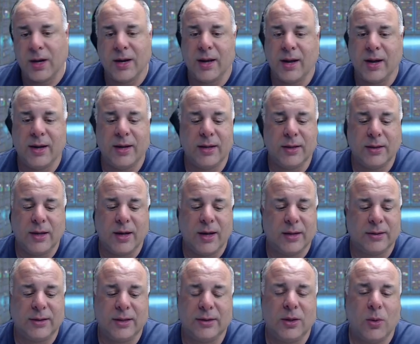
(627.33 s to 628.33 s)
And
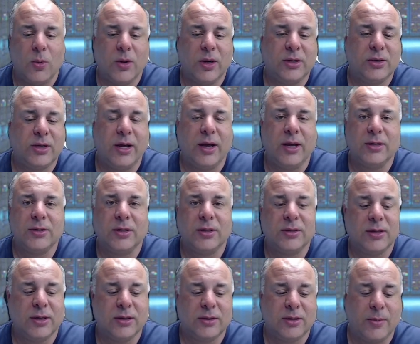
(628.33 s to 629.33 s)
I think they want to change the
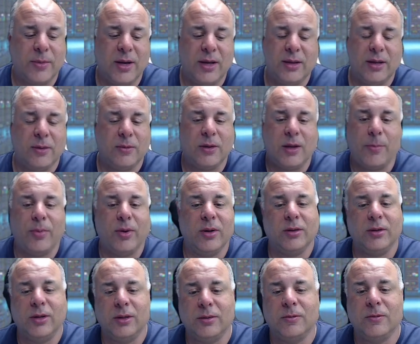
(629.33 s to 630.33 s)
system, and they
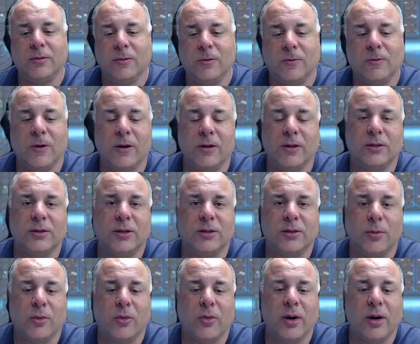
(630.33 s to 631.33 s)
turning the
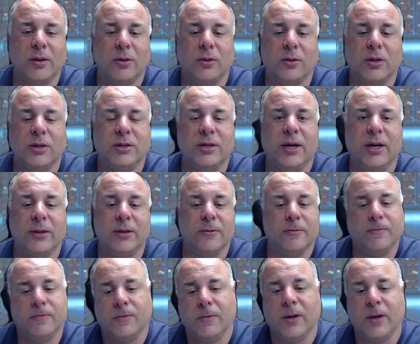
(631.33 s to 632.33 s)
system around on its head,
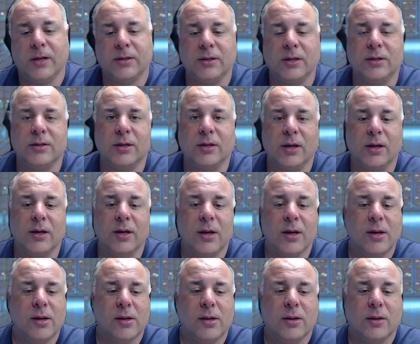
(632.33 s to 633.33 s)
as they say.
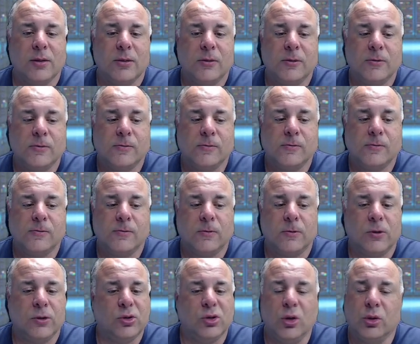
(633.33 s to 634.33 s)

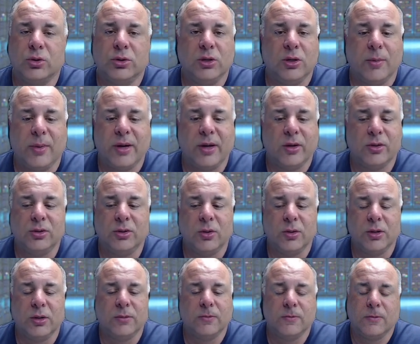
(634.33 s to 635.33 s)
You don't see nobody else
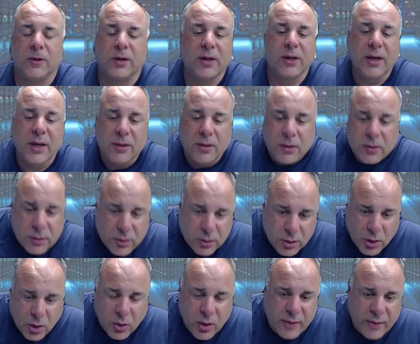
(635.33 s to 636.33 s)
doing it. Again,
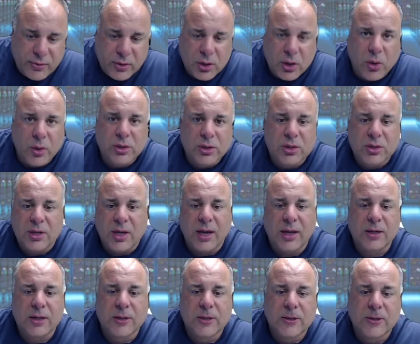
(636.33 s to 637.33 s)
you don't have to go and
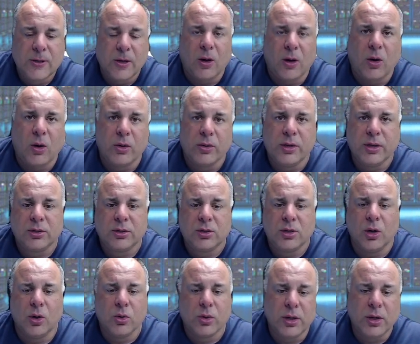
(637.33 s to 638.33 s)
stake all this
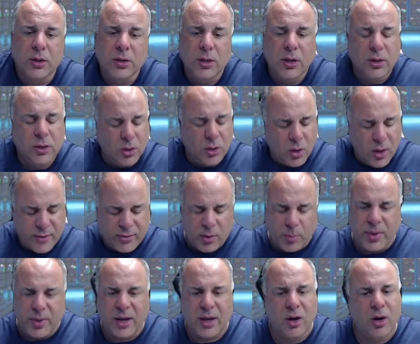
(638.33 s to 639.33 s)
token. You don't have to
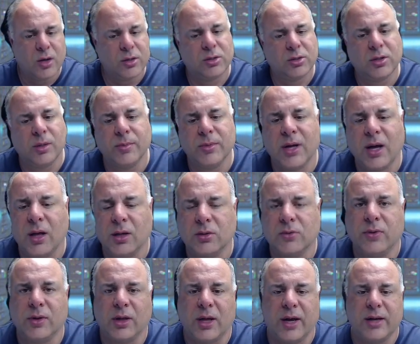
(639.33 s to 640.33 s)
pay $100-something
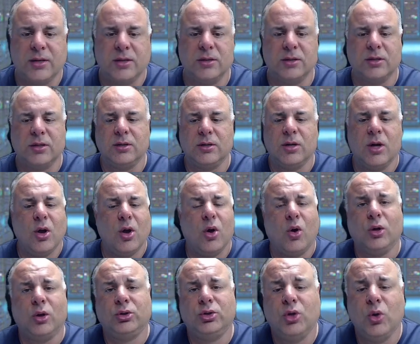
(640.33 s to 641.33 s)
for licenses,
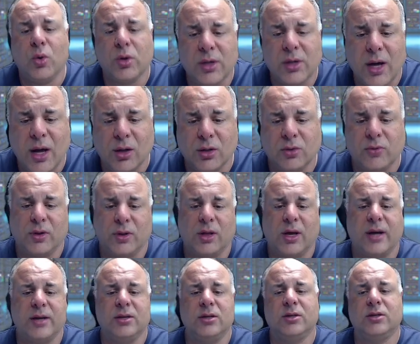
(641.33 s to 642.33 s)
or $200 for
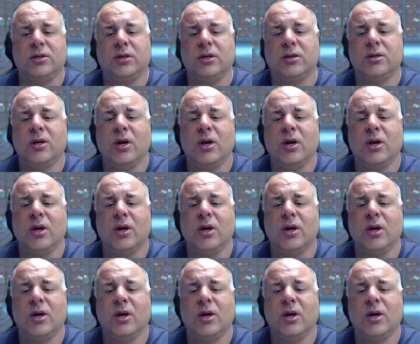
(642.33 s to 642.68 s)
licenses,